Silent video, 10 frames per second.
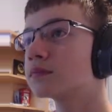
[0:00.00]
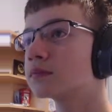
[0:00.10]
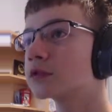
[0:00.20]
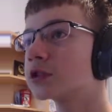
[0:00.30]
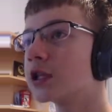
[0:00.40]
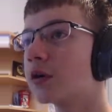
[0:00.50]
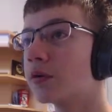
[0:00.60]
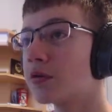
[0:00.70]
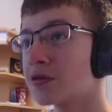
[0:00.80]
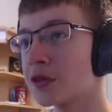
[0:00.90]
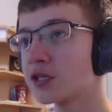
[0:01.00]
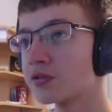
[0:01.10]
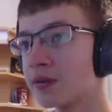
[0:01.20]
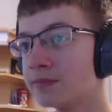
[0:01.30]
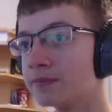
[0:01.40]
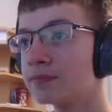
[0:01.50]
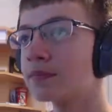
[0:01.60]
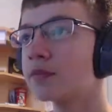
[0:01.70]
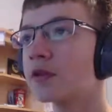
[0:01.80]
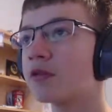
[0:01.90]
So this one,
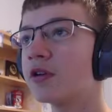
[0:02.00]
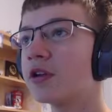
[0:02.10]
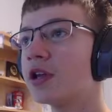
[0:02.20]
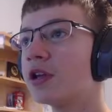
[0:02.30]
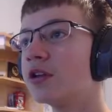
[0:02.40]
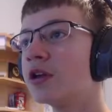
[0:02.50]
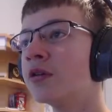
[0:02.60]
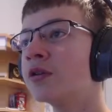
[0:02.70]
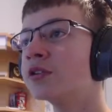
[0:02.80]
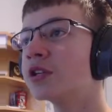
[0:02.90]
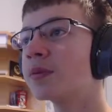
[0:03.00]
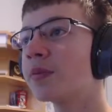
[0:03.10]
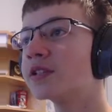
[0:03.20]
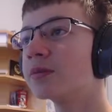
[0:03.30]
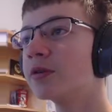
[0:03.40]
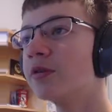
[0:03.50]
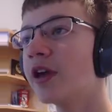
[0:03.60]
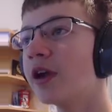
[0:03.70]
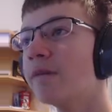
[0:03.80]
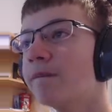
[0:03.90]
what you need to do is you need to place a blue
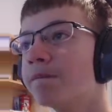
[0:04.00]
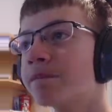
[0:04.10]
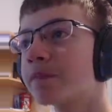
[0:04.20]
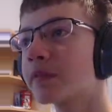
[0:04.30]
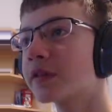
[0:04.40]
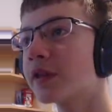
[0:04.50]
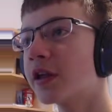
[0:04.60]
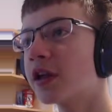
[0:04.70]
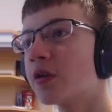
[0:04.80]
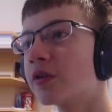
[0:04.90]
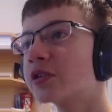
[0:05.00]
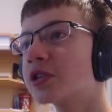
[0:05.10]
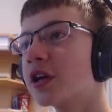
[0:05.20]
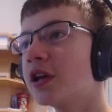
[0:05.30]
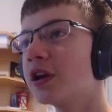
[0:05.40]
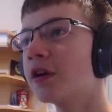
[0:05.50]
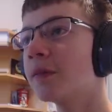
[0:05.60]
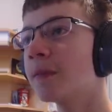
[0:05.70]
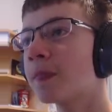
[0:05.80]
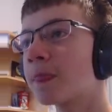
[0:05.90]
there, then an orange on here,
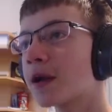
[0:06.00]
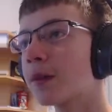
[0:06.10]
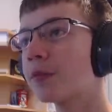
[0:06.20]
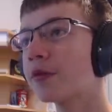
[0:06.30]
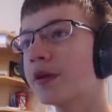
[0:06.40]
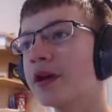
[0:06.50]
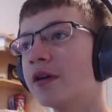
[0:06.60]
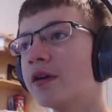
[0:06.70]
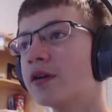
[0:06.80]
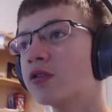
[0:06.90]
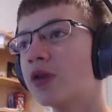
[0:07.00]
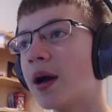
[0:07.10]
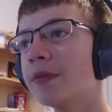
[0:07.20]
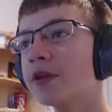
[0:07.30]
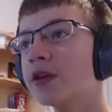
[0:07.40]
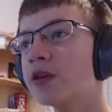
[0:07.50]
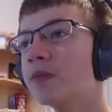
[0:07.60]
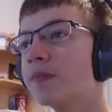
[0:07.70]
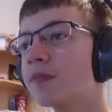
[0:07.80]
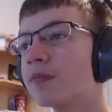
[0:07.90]
come through here, grab the cube,
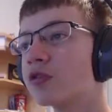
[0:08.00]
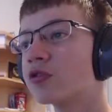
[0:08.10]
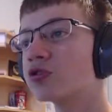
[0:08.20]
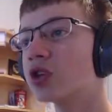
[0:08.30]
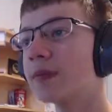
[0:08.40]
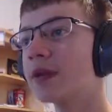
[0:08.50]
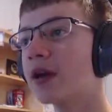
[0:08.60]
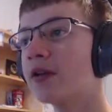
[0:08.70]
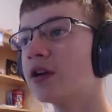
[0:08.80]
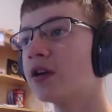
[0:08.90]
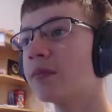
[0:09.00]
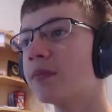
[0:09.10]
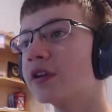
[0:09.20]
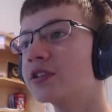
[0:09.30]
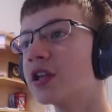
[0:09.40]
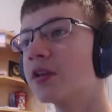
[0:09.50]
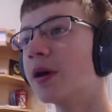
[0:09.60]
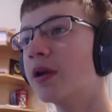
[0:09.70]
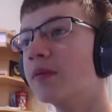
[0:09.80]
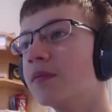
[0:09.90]
drop down here and place it on the
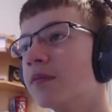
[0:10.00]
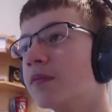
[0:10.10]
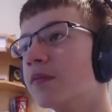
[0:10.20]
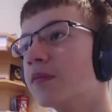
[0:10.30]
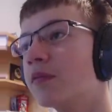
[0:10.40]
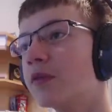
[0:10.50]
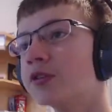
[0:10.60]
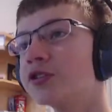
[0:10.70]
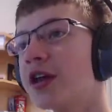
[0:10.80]
button. Once you have